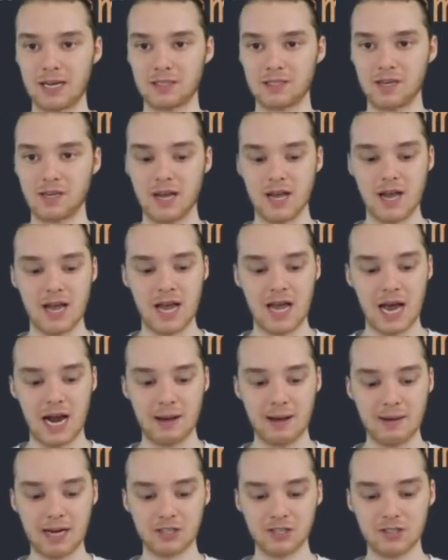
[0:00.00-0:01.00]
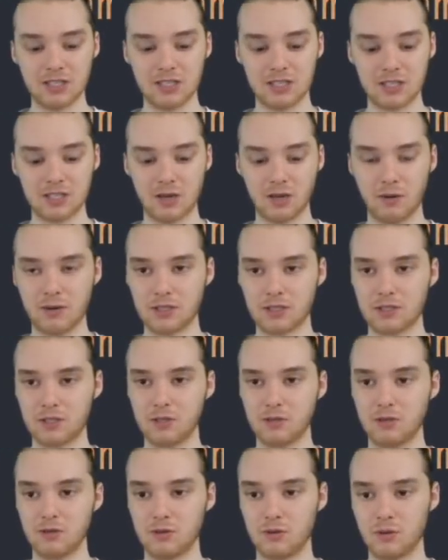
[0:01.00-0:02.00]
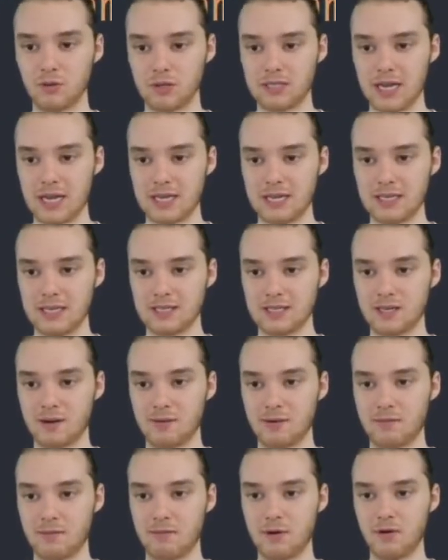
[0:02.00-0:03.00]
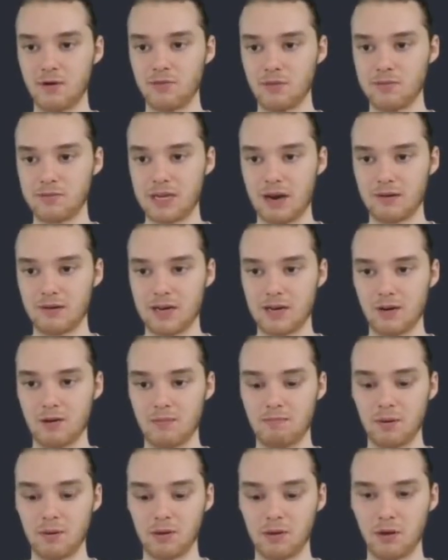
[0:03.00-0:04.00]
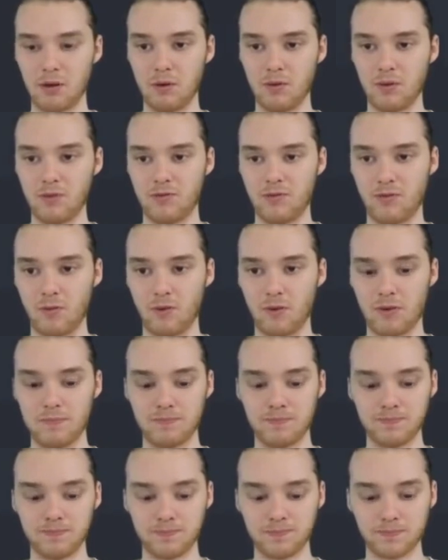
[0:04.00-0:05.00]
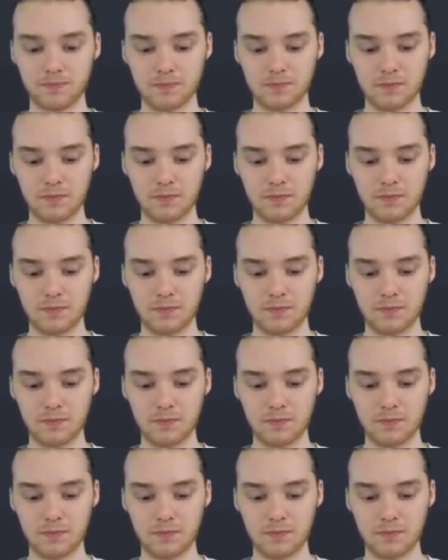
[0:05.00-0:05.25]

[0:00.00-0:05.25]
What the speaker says: tags, and I'm actually just going to take these and I'm going to move them down here below the form.